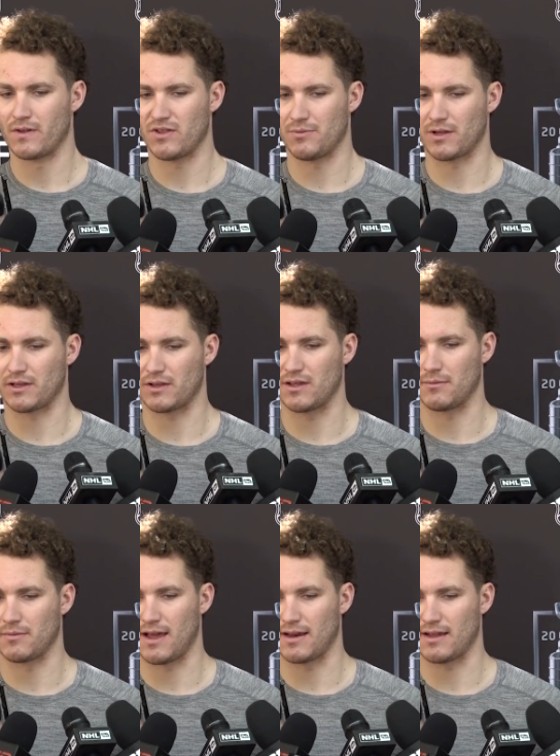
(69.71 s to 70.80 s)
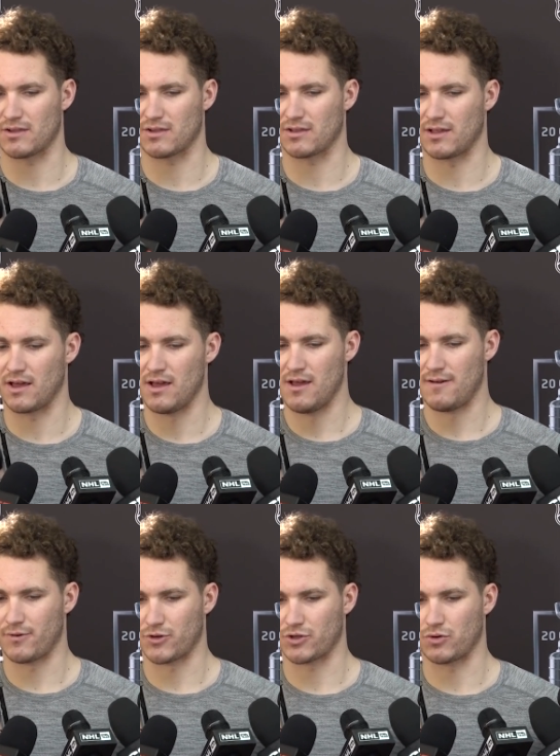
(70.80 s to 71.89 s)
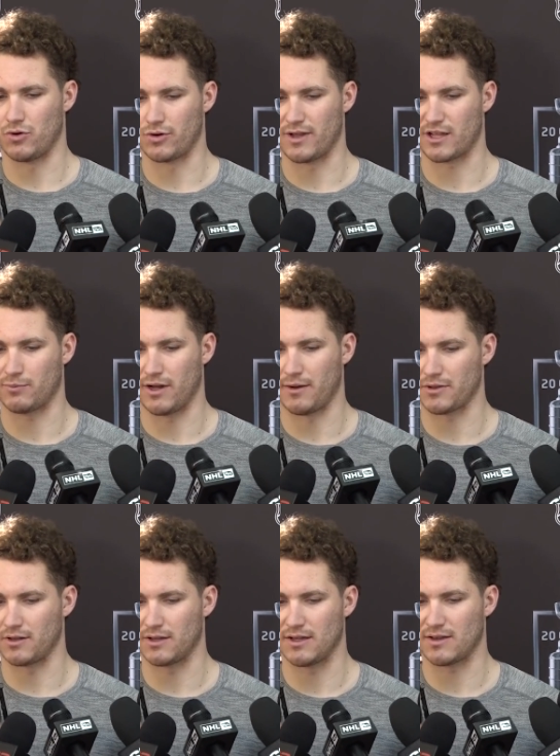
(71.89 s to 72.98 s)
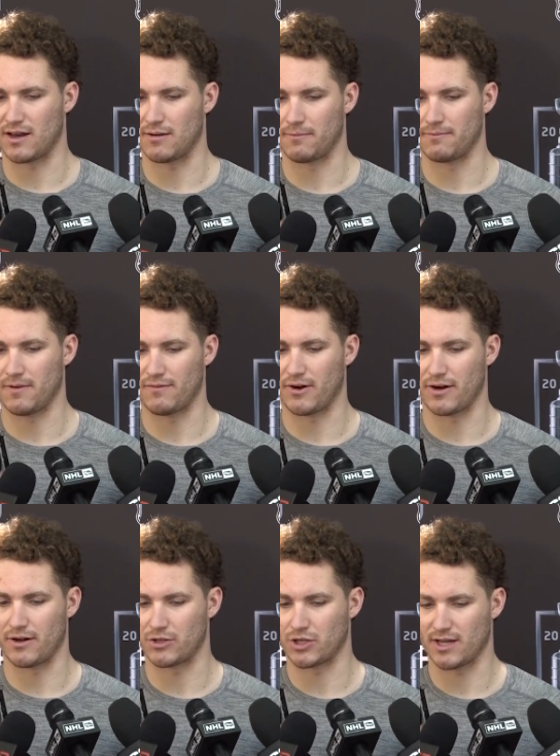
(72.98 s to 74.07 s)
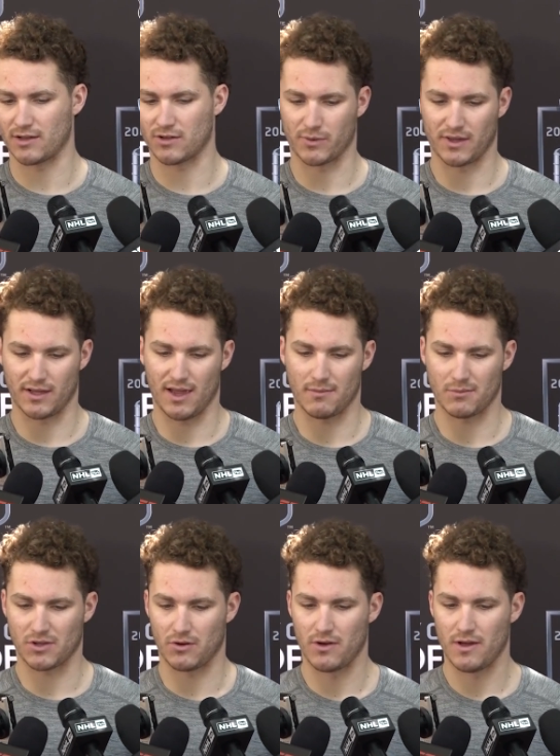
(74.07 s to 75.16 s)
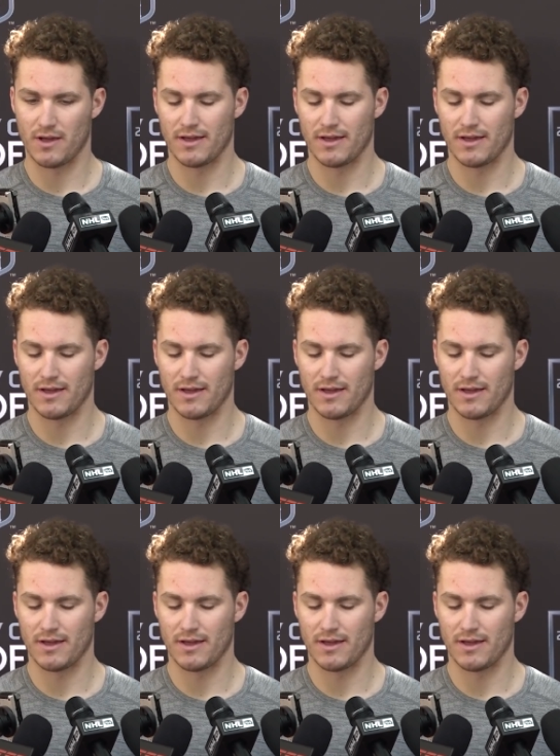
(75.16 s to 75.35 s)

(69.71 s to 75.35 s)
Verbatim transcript: Seems like the team that gets the first goaler that's playing with the lead's got a very good chance to win the game, so